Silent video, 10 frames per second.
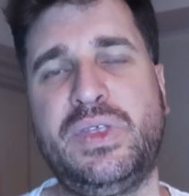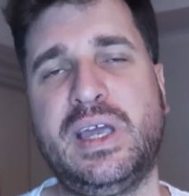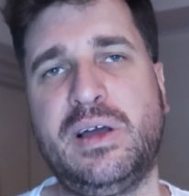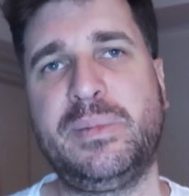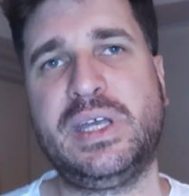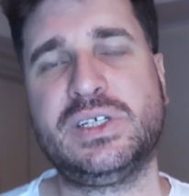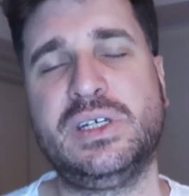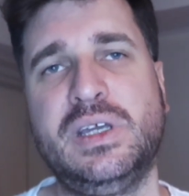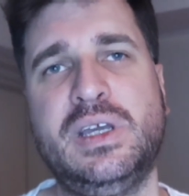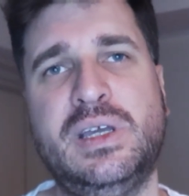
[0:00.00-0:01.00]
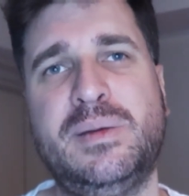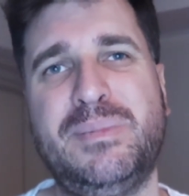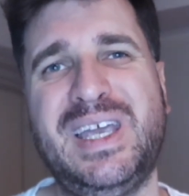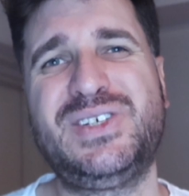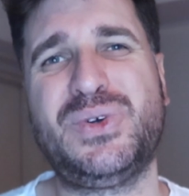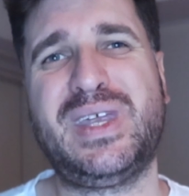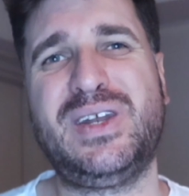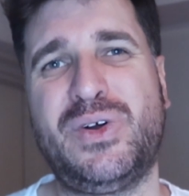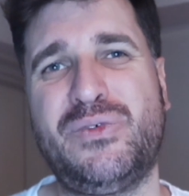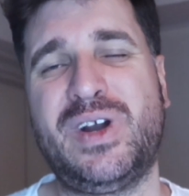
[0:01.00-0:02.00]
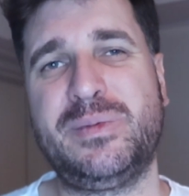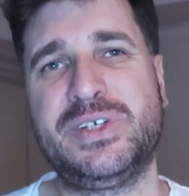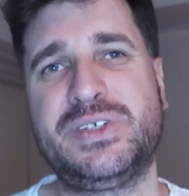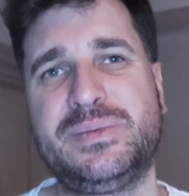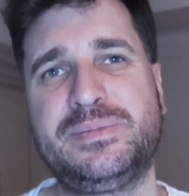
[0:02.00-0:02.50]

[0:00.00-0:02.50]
thing I'll mention. Make sure they're not rubbish.